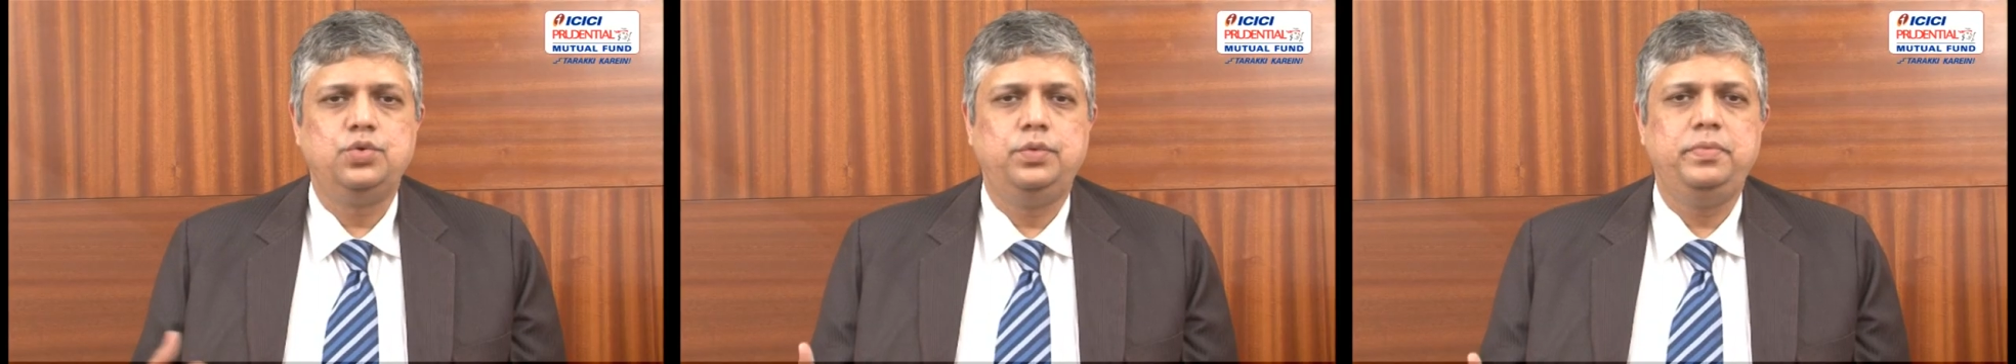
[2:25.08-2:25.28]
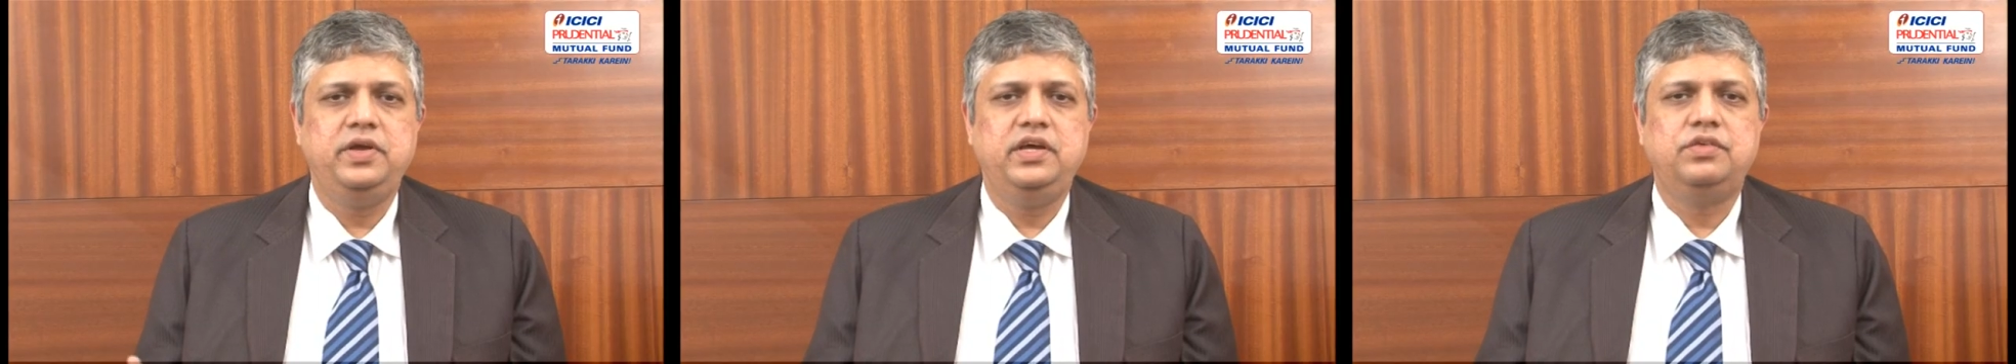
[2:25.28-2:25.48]

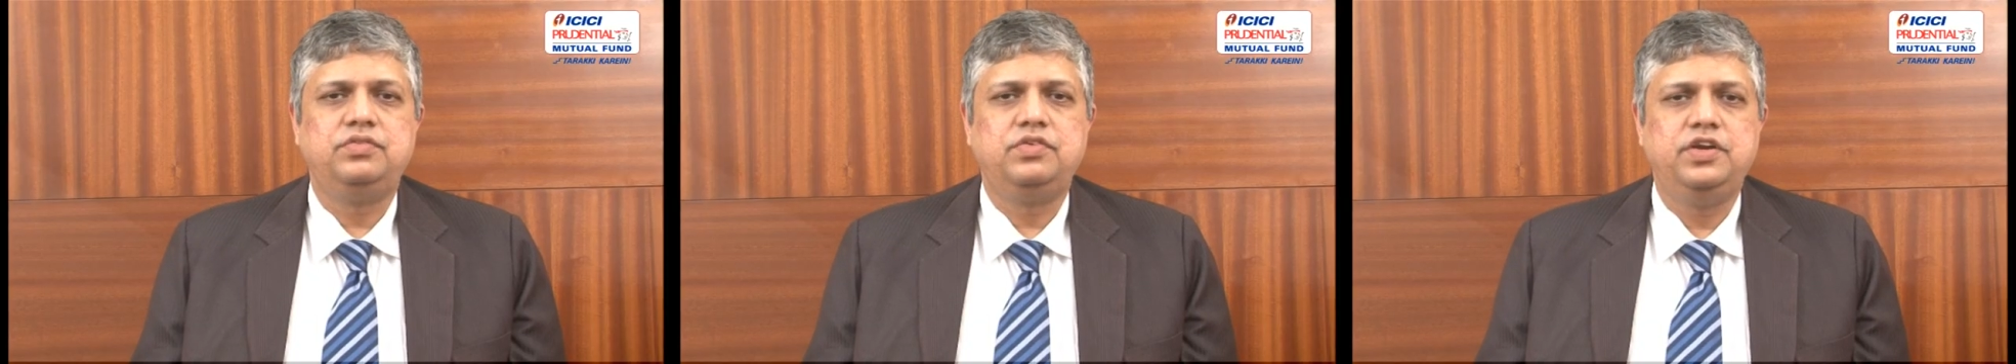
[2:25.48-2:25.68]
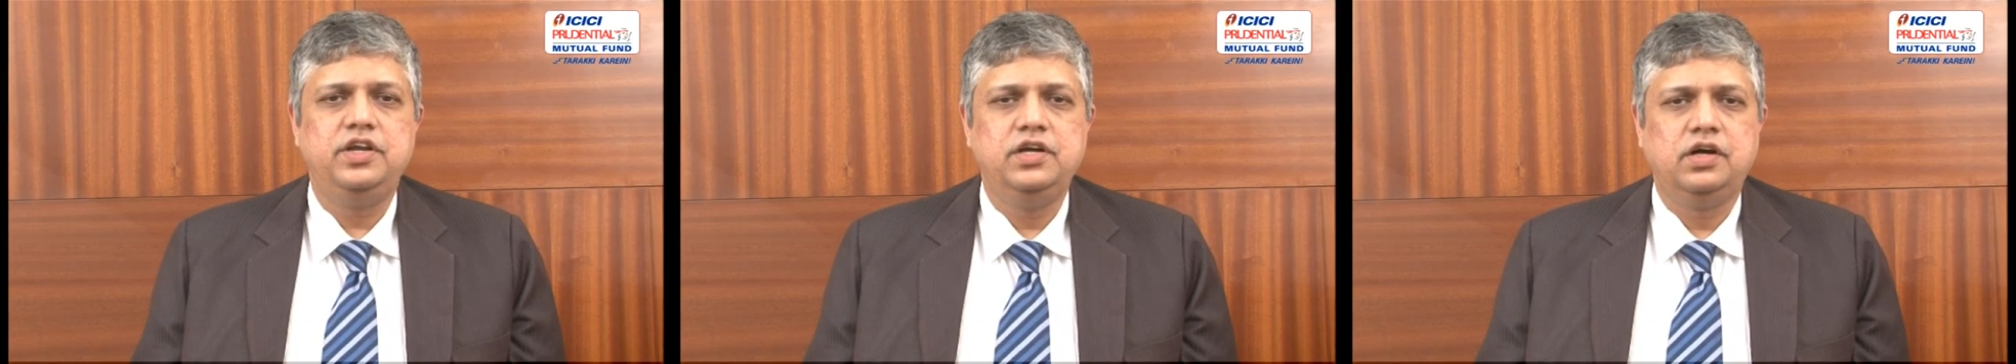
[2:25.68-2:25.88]
would be a
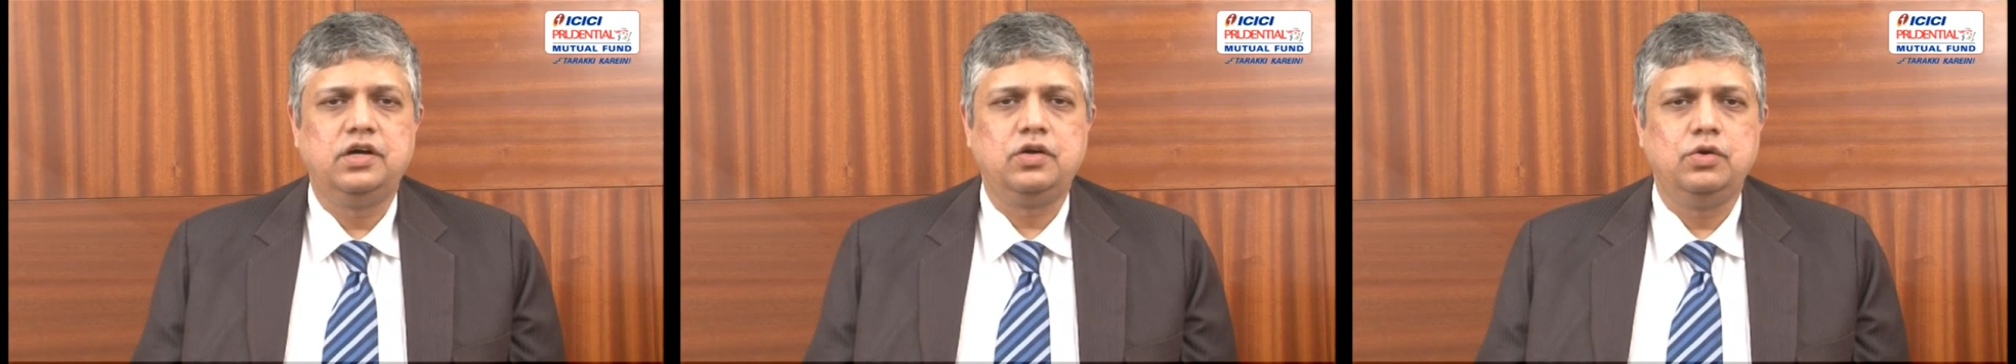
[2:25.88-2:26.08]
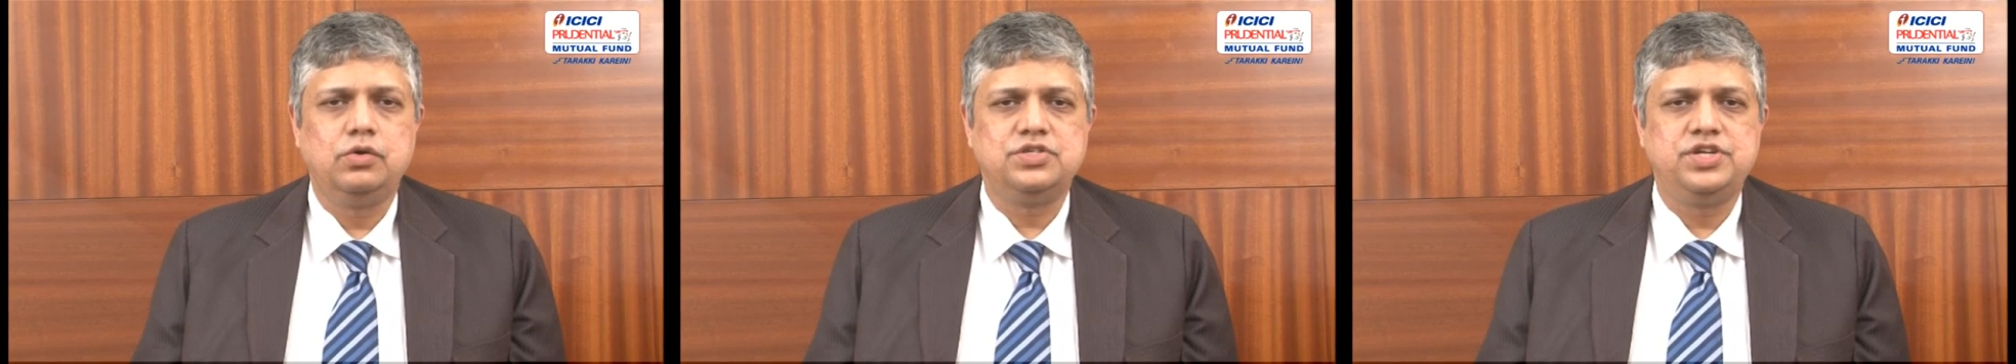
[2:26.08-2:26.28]
3-year
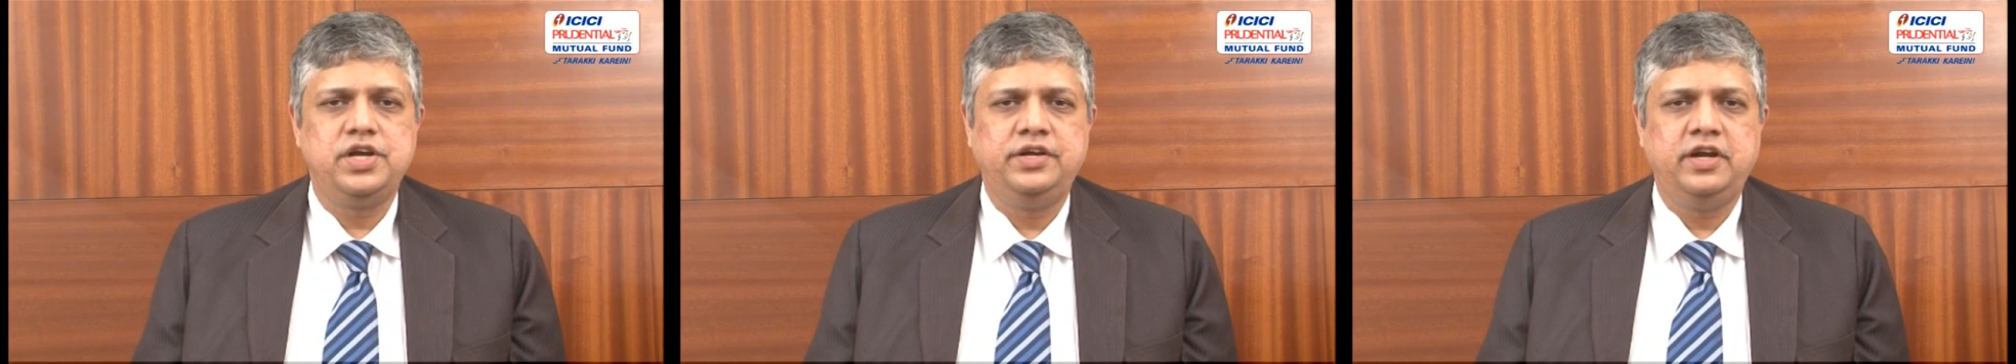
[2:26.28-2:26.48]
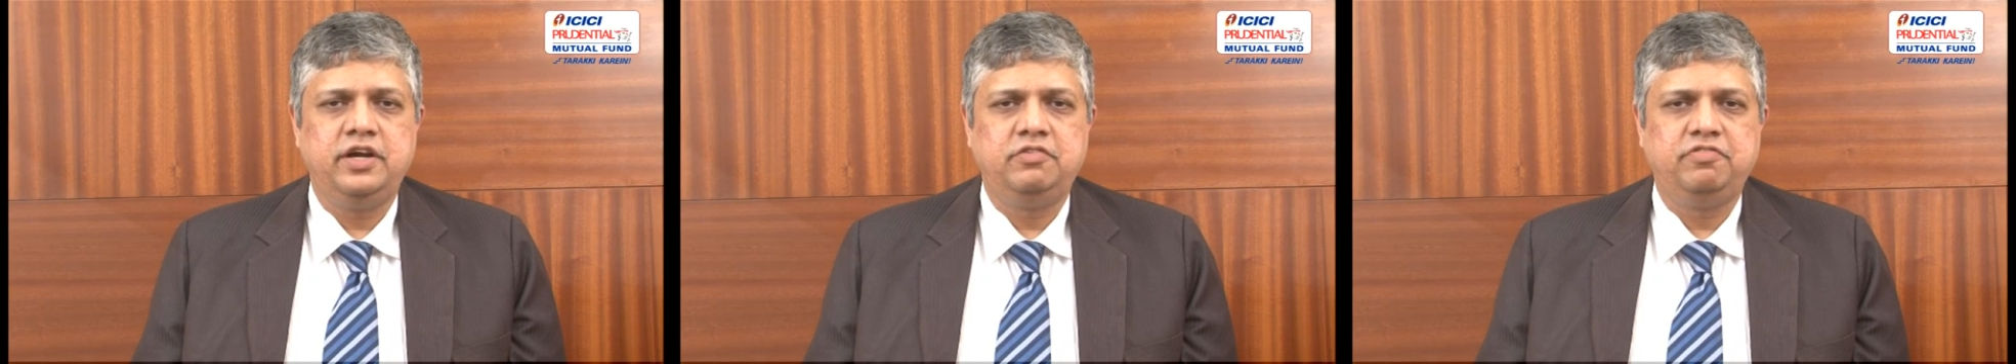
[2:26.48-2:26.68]

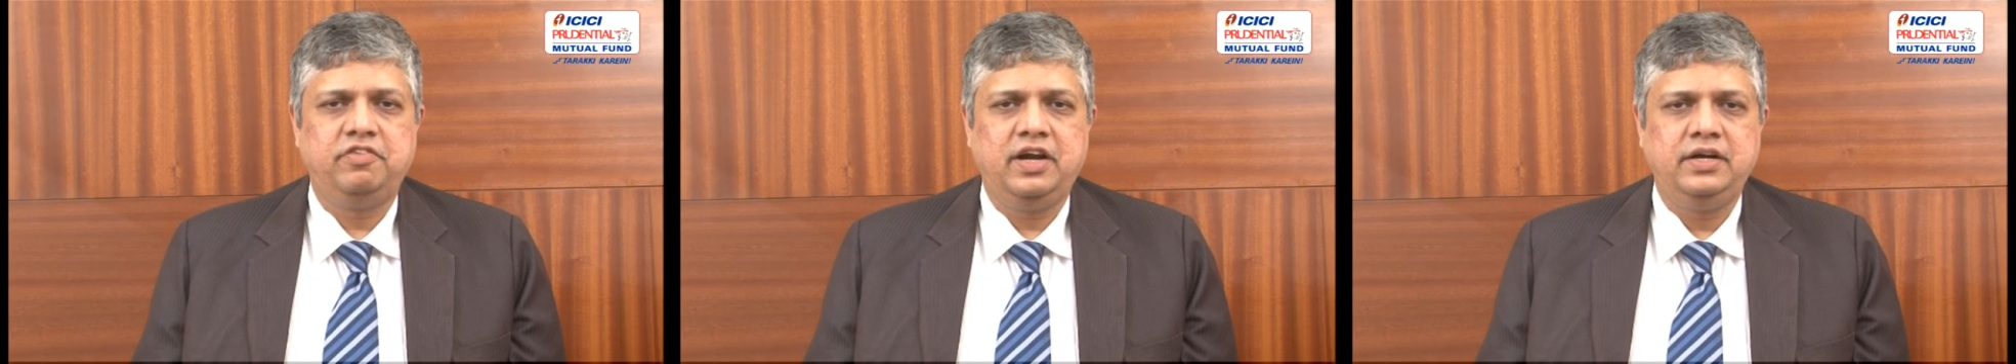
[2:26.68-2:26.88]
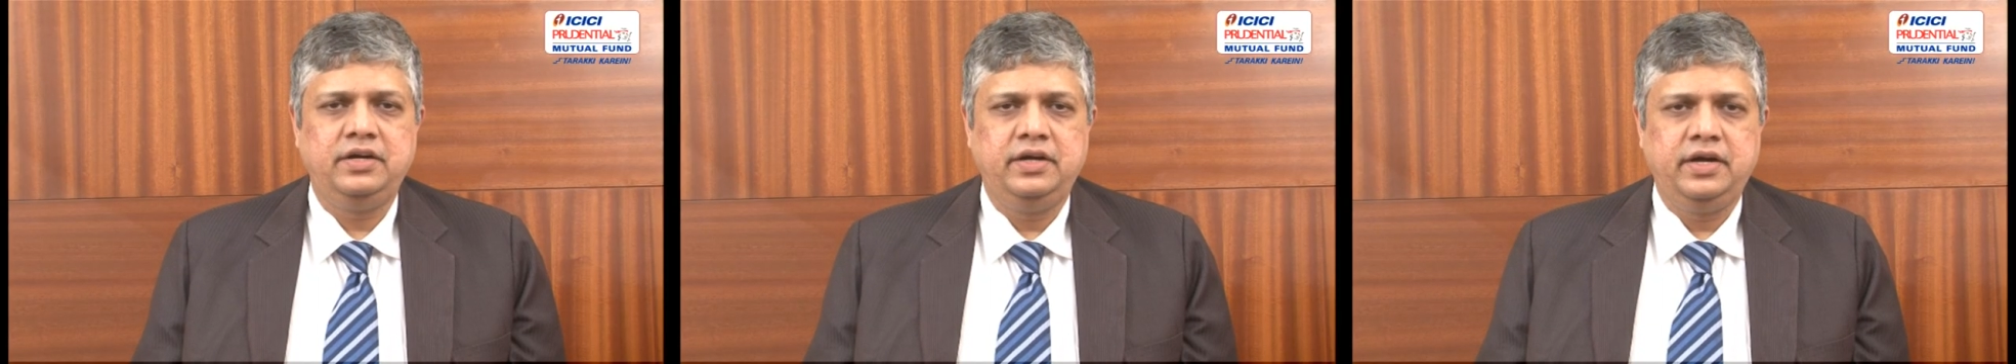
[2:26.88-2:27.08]
closed-ended
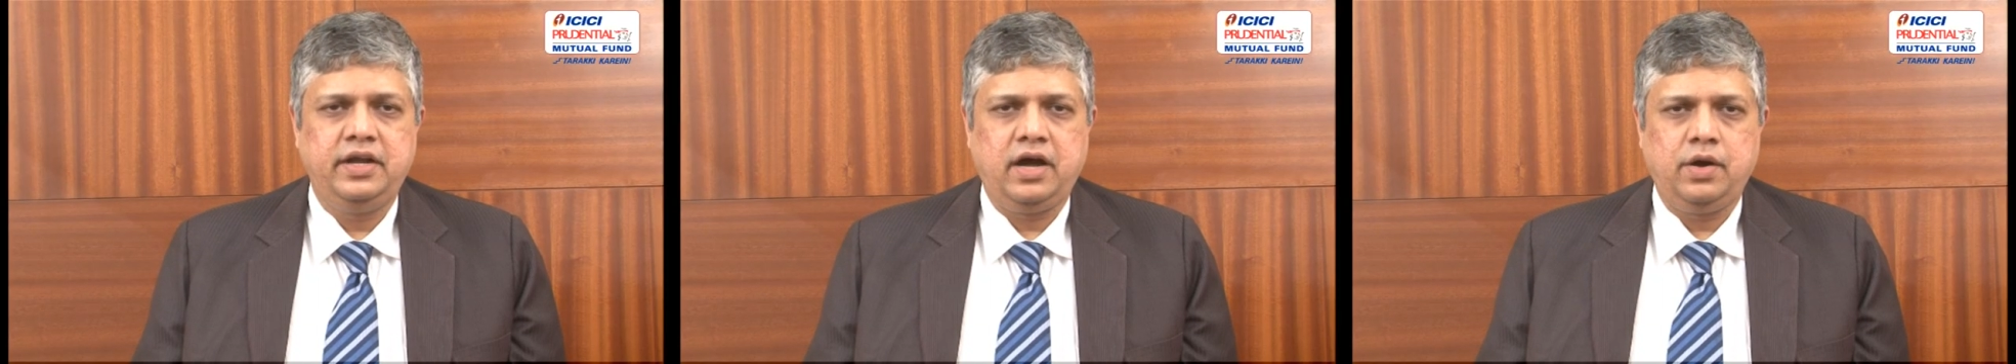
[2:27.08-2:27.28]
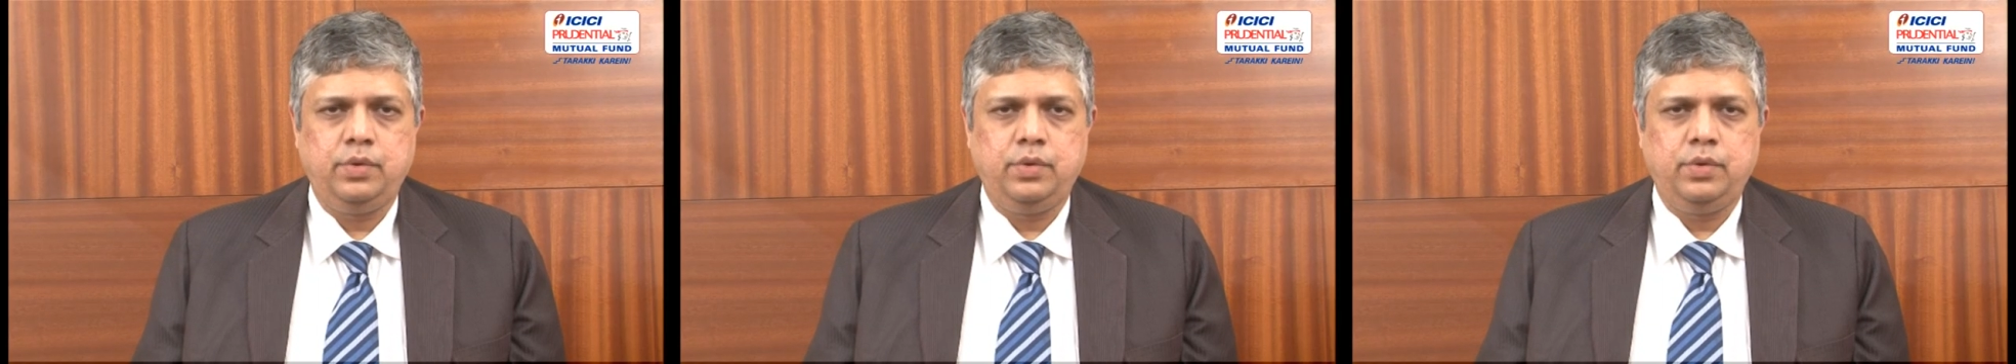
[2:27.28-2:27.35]
fund